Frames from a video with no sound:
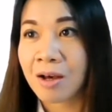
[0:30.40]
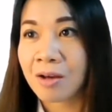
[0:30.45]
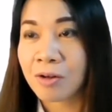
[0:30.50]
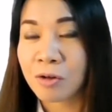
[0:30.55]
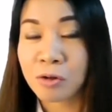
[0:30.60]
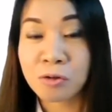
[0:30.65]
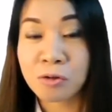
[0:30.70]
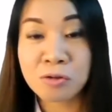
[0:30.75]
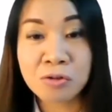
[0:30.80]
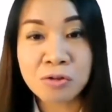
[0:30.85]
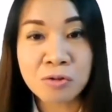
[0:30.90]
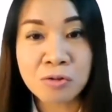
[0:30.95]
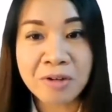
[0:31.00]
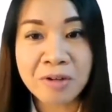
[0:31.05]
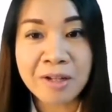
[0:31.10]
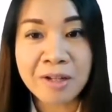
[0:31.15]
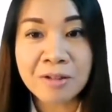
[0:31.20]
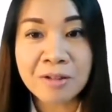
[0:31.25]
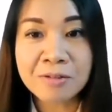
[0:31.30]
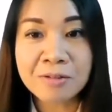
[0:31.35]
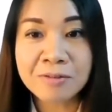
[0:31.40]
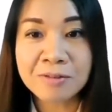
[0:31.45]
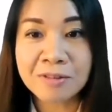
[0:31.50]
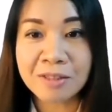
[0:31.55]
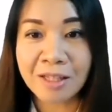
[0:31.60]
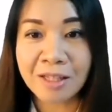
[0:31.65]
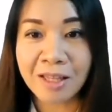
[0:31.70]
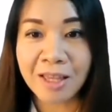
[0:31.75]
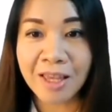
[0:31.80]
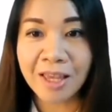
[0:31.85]
go to Google,
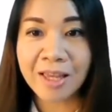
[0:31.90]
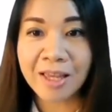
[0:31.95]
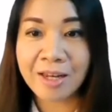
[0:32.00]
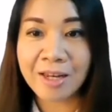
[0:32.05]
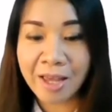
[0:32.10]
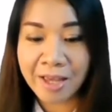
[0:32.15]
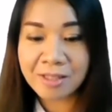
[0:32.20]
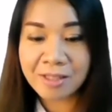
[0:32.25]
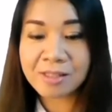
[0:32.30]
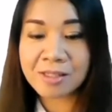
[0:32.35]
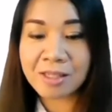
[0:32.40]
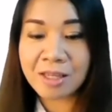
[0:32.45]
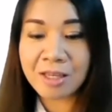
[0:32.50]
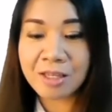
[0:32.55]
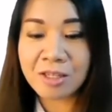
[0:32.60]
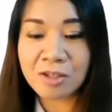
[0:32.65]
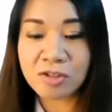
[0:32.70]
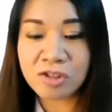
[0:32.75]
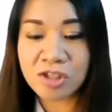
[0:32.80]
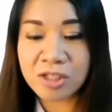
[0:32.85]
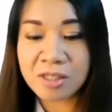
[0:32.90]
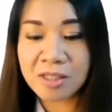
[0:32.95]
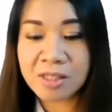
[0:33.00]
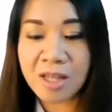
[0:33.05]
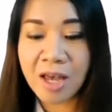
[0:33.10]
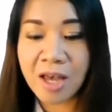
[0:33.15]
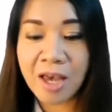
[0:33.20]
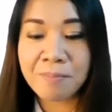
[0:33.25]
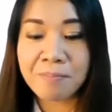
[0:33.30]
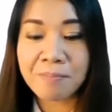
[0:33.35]
and next you just
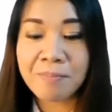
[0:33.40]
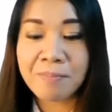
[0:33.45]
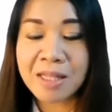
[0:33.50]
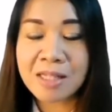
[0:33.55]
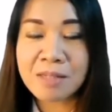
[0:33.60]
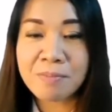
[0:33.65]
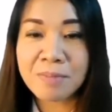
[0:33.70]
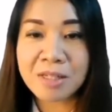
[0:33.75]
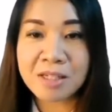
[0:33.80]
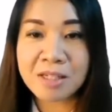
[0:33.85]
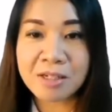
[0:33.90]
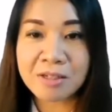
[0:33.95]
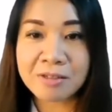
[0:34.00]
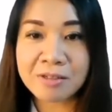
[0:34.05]
type Mentimeter.